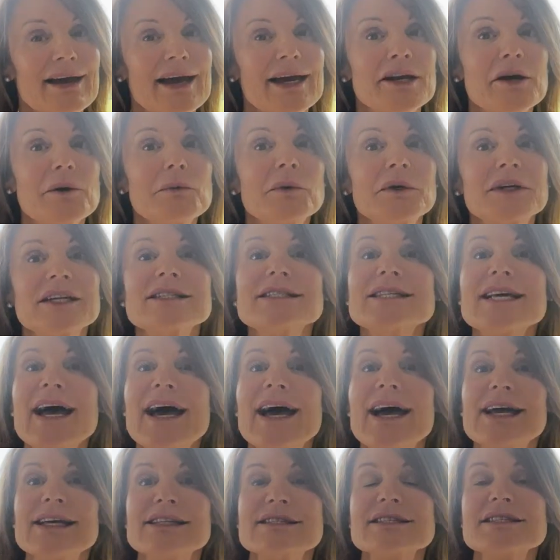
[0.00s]
and I wanted to
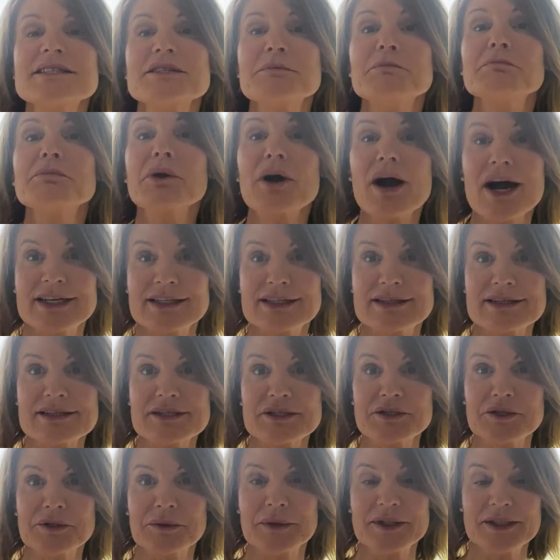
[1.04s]
add some brightness
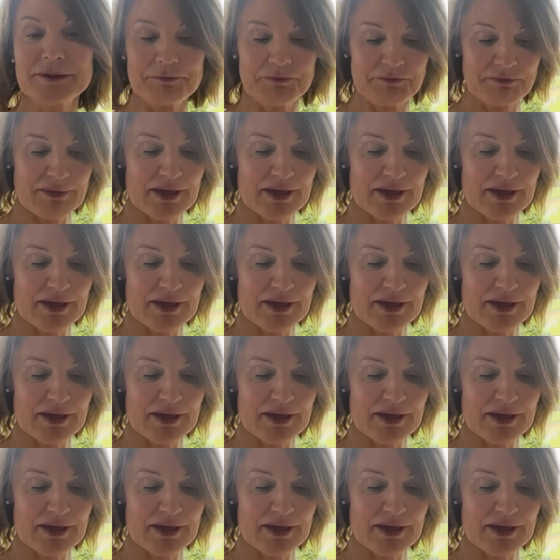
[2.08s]
to it.